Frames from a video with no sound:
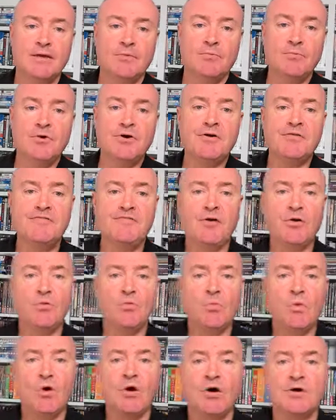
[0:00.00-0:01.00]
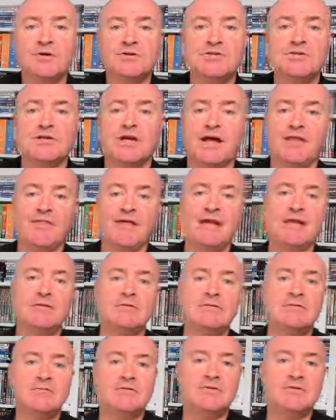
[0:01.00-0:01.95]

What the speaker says: where a fault was and then